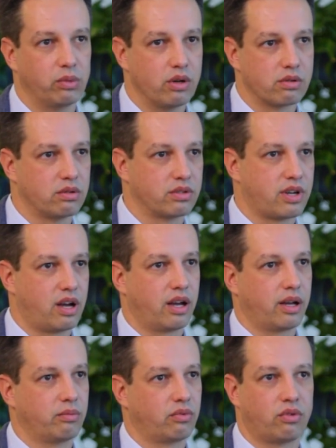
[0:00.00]
local
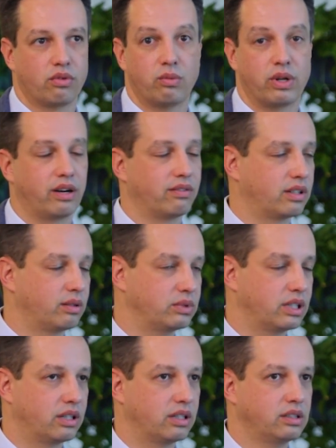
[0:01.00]
time till whenever I'm
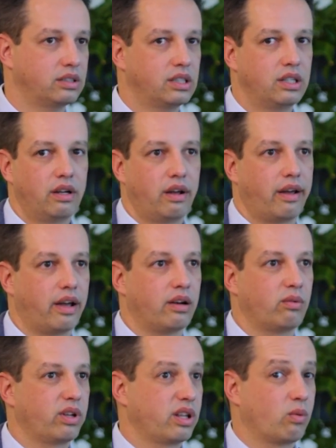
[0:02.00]
done,
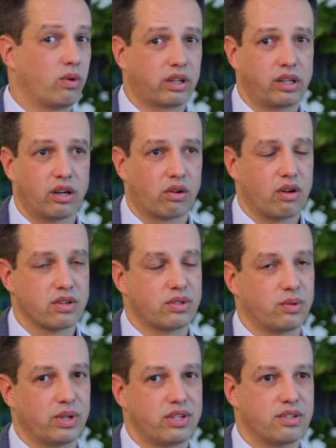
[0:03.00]
and really working across
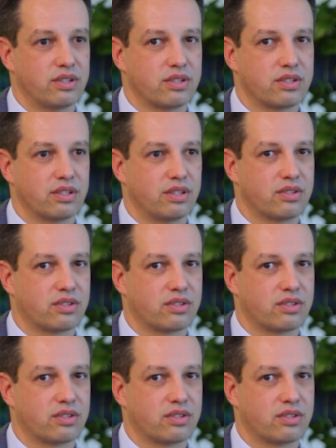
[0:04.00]
the regions.